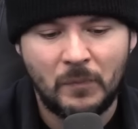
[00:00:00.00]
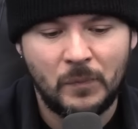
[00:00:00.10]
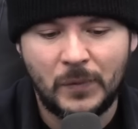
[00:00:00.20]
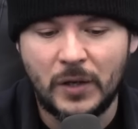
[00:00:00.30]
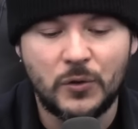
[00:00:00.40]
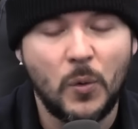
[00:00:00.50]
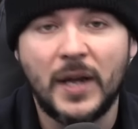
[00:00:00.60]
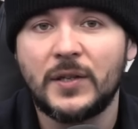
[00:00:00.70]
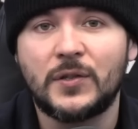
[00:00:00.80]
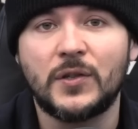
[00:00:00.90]
there's
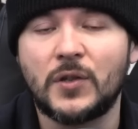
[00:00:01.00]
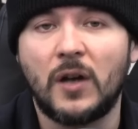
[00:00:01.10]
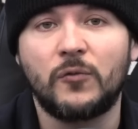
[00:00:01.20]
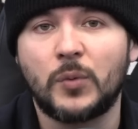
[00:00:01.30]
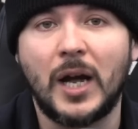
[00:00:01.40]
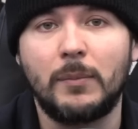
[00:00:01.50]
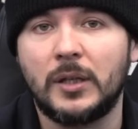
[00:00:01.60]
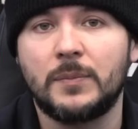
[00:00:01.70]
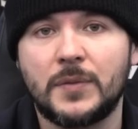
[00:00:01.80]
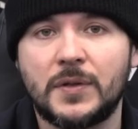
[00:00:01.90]
ways to solve
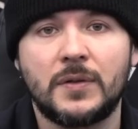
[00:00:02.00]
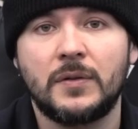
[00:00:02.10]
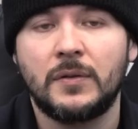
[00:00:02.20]
problems